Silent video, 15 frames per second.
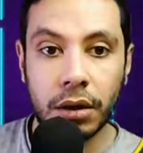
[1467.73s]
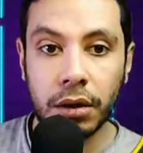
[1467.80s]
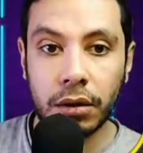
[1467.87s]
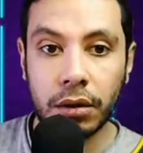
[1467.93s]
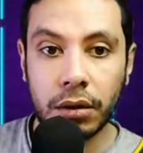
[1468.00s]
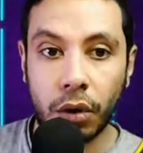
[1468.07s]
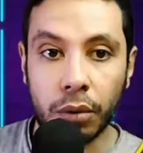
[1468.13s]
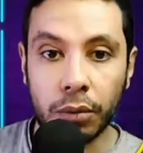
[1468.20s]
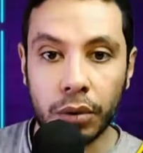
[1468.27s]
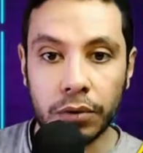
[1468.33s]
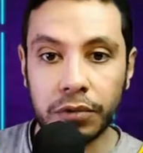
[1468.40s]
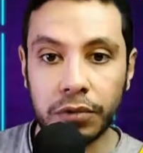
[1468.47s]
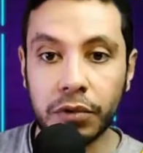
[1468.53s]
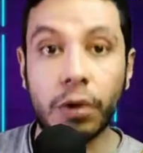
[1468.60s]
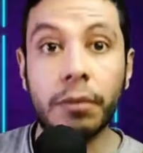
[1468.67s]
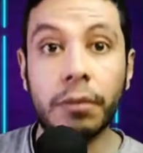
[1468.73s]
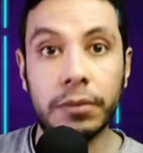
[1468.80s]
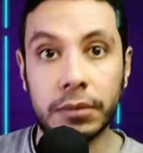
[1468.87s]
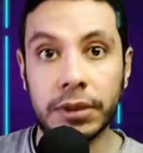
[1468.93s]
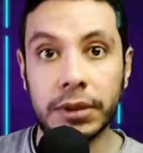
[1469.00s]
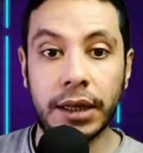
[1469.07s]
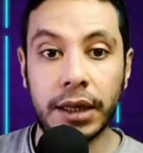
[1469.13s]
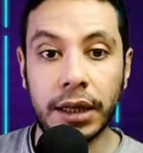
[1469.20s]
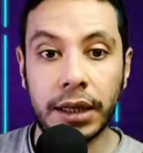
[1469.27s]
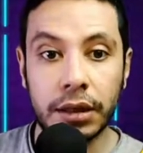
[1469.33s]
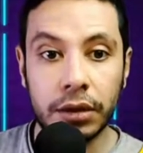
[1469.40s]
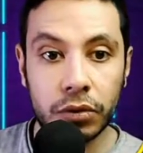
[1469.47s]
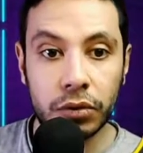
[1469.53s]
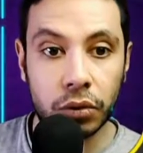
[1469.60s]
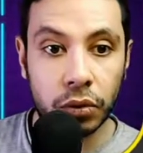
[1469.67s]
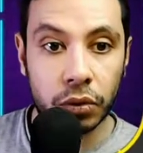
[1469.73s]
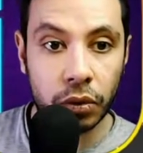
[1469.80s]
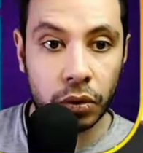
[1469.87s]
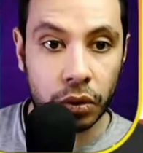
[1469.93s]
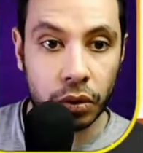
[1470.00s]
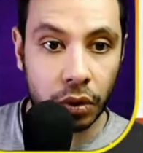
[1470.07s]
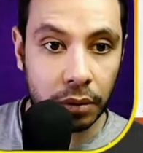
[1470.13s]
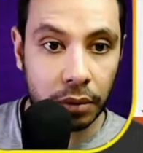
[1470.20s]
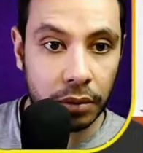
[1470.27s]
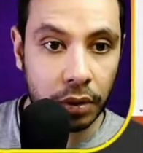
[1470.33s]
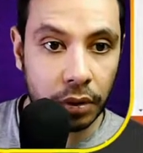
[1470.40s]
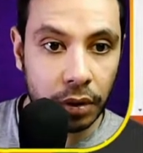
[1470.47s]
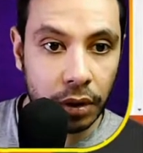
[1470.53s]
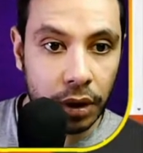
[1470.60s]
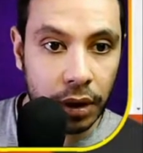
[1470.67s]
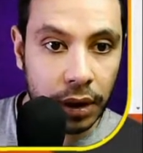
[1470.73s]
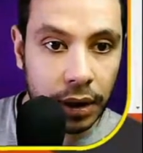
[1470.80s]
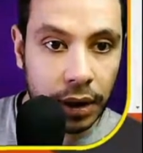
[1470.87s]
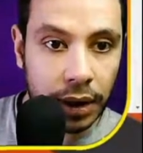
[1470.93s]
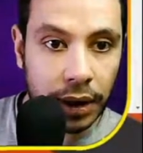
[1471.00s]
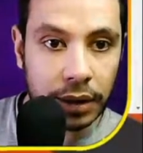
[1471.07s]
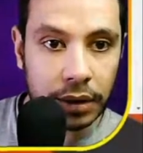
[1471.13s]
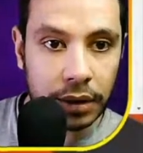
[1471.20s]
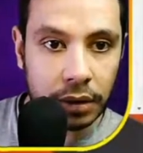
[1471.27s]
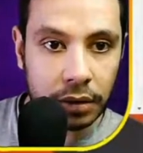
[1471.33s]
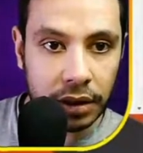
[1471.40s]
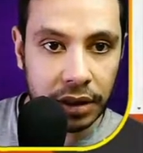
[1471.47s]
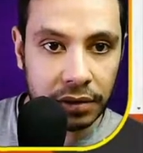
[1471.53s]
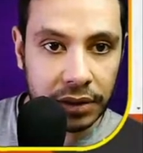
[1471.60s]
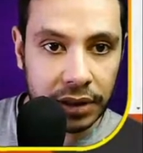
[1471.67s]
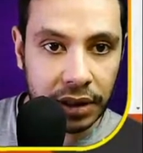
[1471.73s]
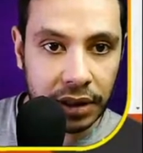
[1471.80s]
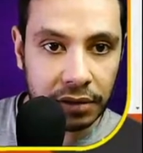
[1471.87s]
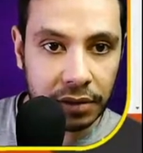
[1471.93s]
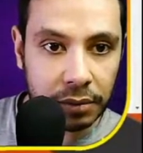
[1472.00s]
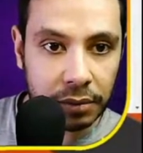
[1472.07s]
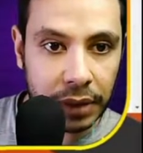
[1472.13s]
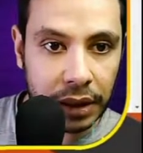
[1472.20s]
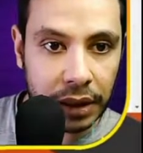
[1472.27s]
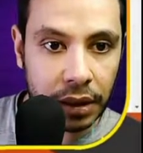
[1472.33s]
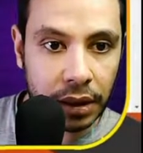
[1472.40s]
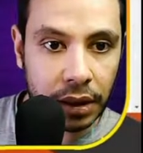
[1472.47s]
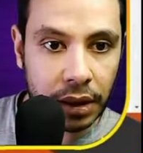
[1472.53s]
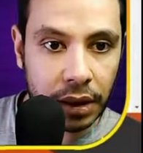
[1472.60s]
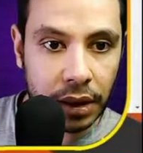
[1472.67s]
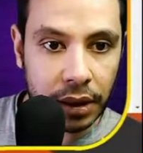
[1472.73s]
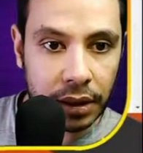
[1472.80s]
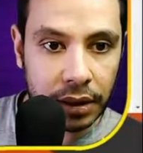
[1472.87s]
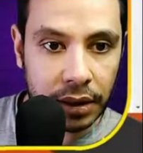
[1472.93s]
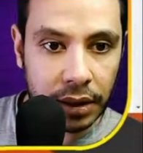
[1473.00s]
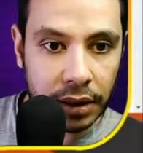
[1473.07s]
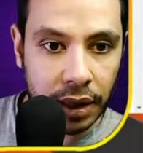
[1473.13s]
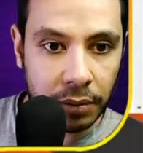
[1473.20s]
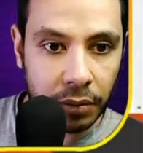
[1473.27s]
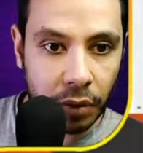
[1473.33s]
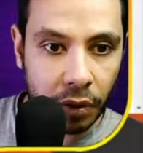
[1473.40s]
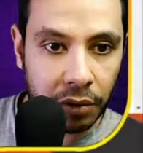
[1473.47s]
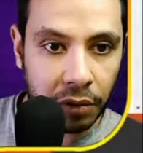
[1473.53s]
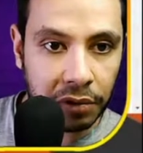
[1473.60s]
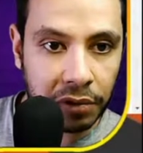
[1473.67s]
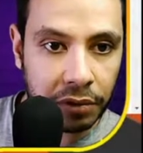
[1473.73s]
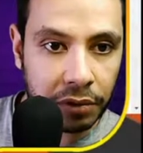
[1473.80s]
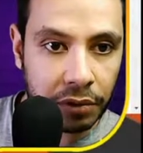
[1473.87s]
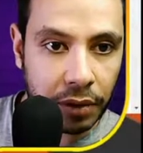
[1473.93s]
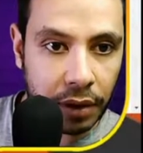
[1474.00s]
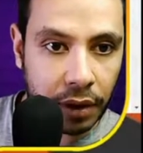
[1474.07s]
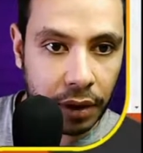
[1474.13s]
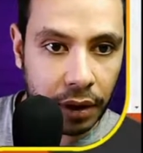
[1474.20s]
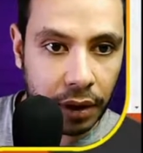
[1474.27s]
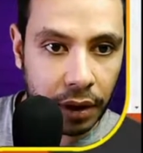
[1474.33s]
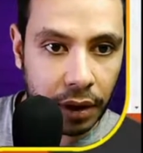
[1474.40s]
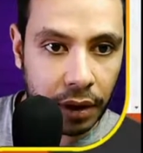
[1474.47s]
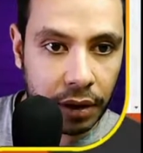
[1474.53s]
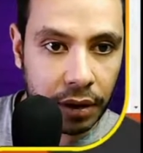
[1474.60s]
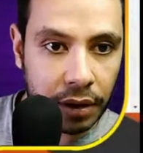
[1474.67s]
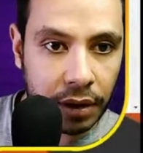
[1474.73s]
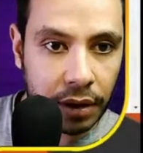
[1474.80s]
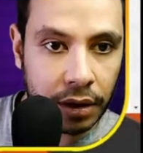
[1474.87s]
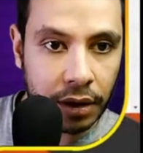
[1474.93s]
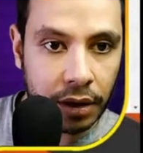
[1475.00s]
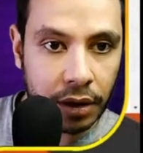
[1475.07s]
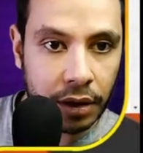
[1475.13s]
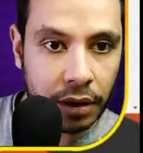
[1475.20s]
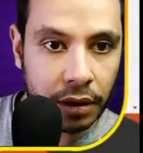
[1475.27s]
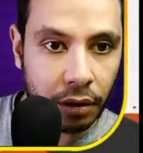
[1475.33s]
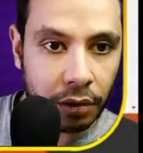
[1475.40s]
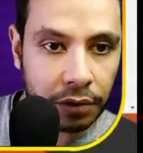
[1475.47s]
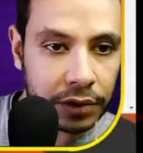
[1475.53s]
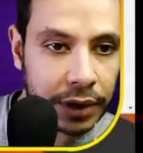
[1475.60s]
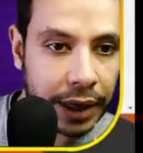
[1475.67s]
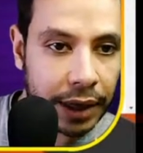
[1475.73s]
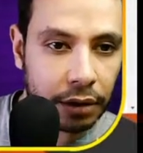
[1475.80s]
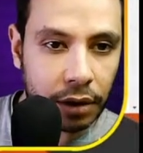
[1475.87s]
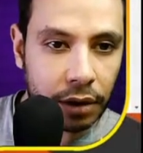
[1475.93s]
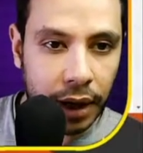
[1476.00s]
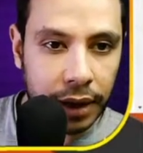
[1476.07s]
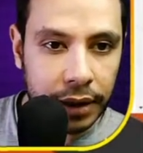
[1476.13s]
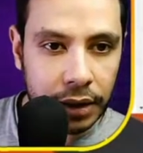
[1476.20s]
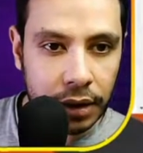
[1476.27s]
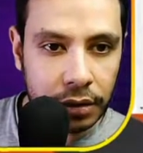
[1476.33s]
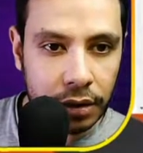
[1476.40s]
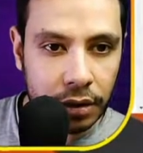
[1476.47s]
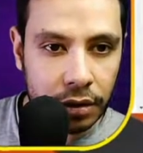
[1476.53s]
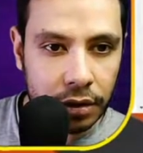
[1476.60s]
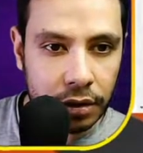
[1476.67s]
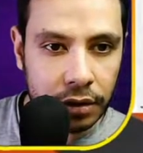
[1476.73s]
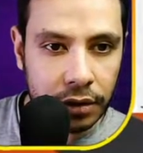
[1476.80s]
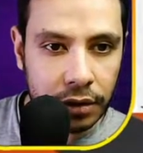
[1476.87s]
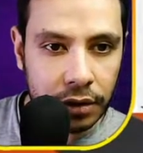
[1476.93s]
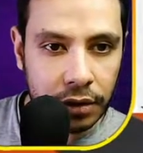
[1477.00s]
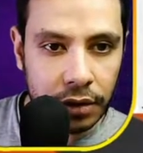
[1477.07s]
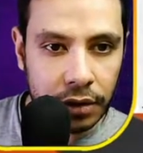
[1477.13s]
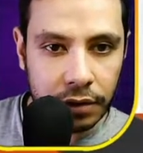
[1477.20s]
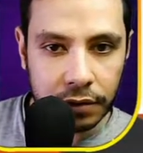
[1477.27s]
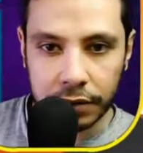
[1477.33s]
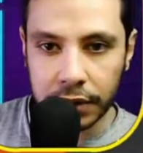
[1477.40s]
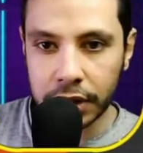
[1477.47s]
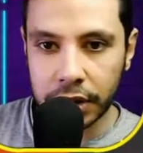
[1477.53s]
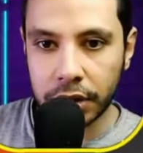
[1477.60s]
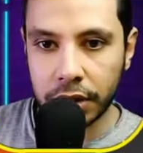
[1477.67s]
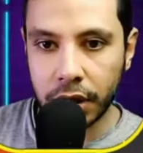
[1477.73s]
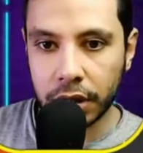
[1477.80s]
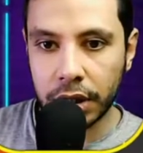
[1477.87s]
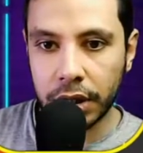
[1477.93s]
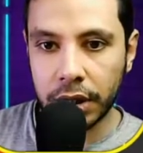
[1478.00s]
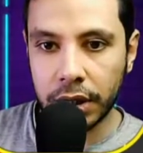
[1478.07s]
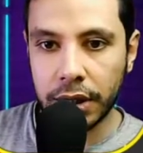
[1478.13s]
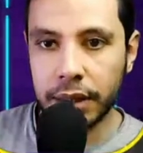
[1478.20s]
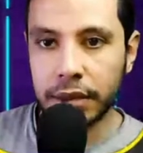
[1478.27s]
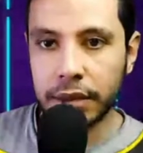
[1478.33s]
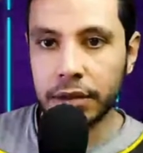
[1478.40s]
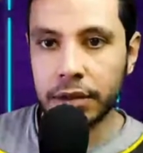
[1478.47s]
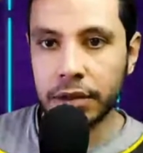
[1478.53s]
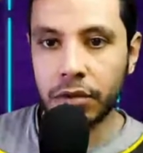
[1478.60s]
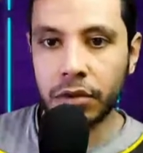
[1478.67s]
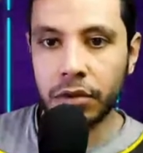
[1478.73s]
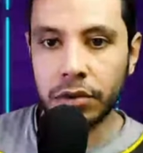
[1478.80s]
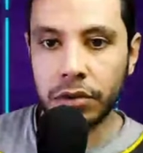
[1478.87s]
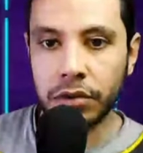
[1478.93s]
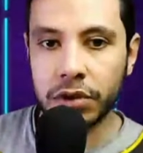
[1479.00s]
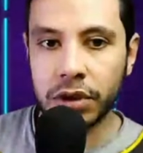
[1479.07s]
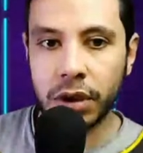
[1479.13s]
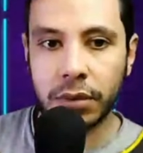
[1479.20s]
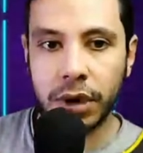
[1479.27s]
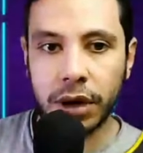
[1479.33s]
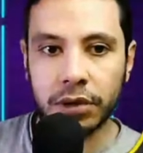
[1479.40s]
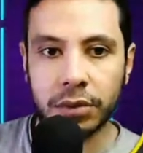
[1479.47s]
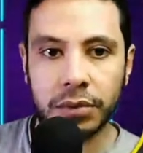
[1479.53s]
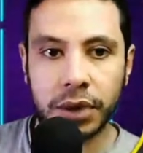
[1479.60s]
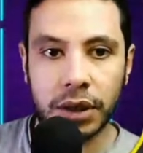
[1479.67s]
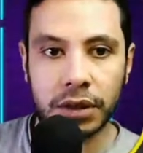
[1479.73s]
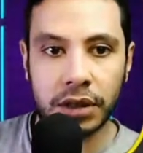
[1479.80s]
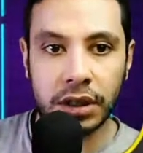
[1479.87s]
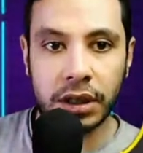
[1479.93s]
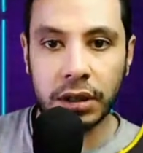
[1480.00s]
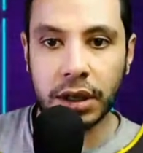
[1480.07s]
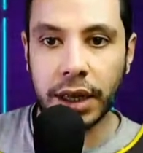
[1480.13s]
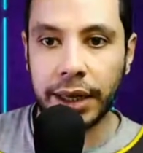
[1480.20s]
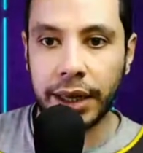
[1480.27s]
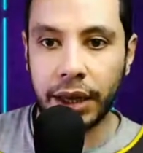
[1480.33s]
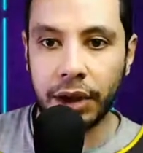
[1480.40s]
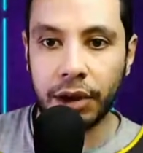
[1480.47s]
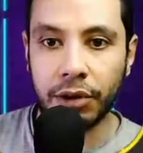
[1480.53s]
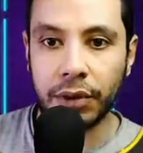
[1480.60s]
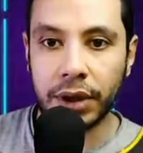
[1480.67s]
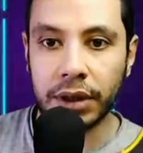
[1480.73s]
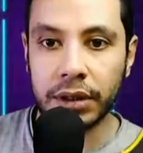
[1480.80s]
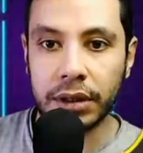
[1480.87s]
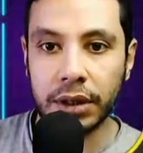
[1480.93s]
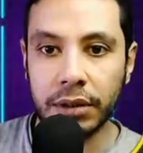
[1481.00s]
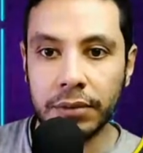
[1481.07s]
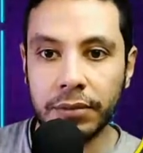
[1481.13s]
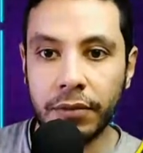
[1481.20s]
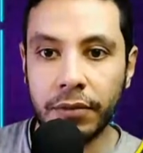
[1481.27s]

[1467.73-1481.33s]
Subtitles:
Colombo, from Delhi to Colombo, and they're even giving me the name of the airline. It is Vistara, and there is also some other prices here like Air India.